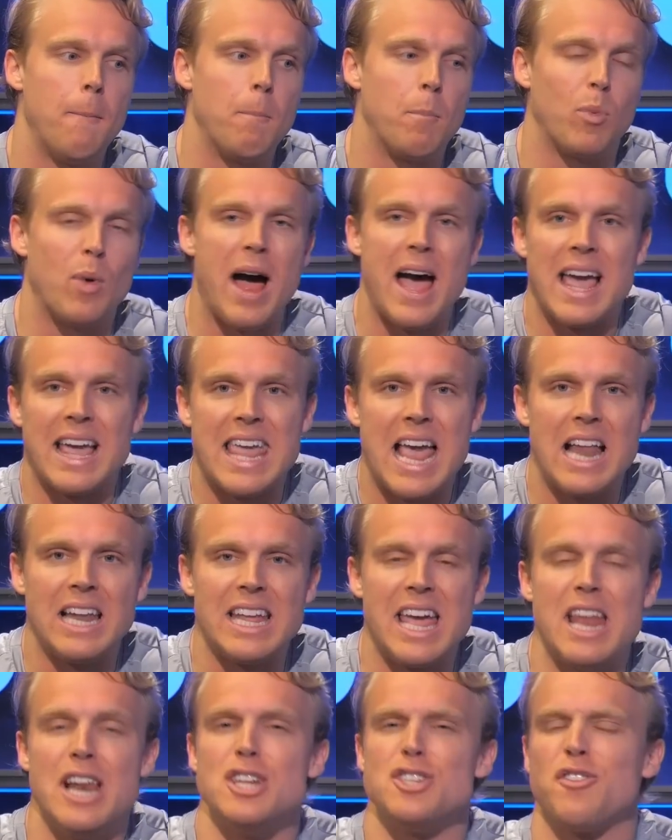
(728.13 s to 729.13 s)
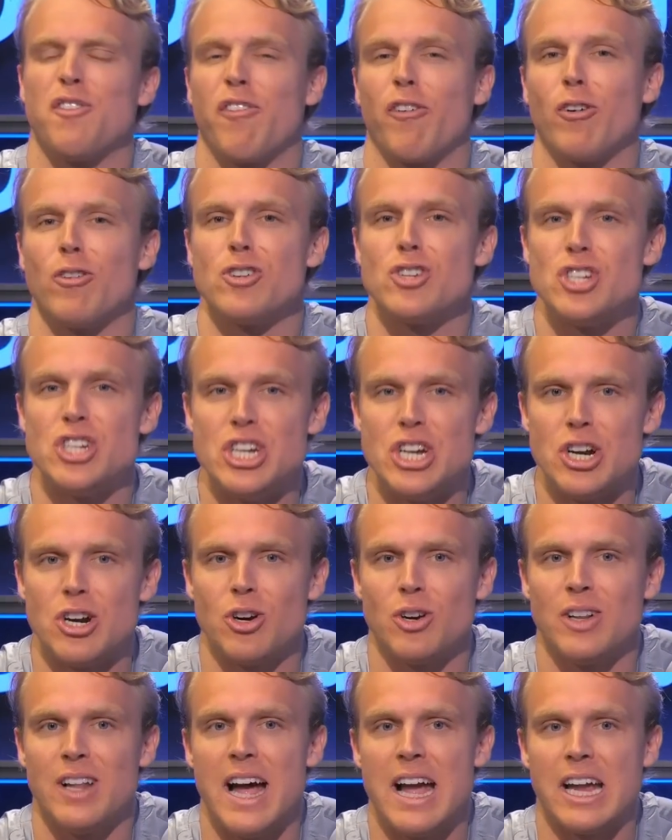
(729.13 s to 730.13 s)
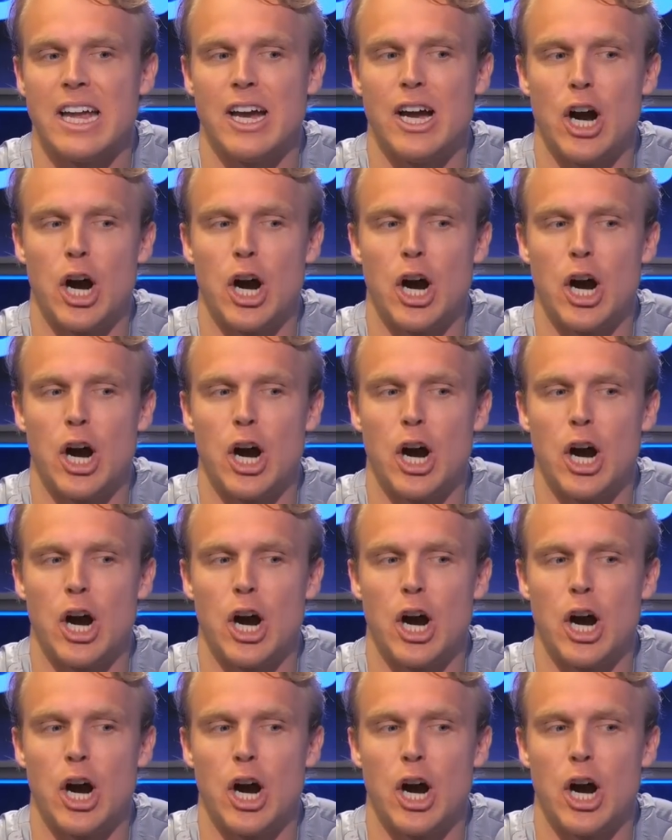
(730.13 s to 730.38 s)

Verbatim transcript: Brian Kelly in his first year like